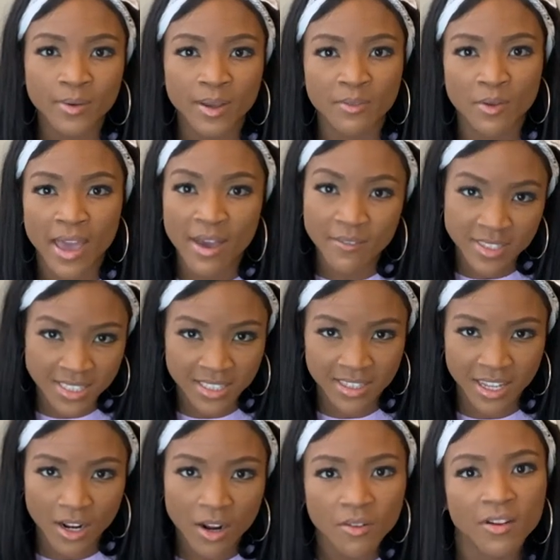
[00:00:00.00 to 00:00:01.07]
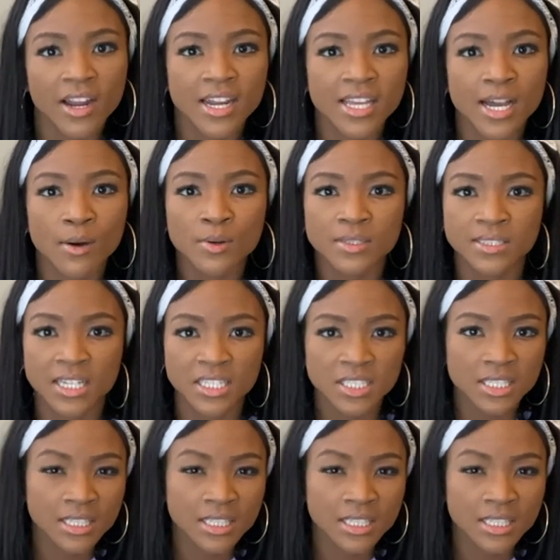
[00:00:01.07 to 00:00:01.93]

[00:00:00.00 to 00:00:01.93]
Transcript: If you haven't seen that already, I would say just